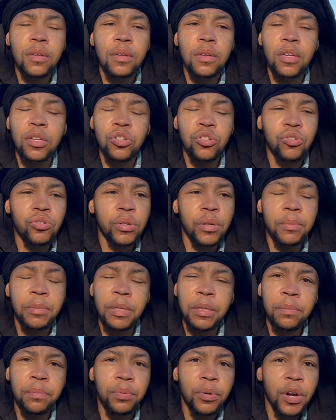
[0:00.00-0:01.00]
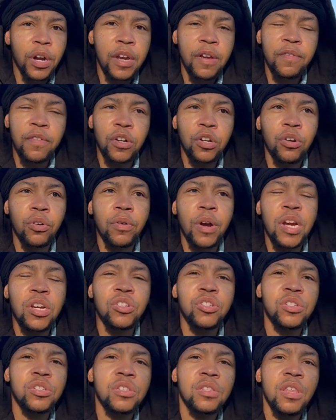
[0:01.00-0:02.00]
and
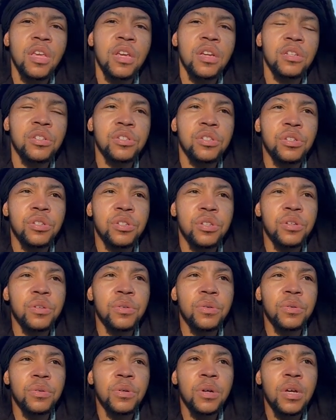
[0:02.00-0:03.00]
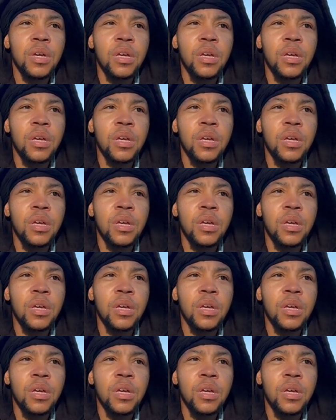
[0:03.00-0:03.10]
courageous thing to do.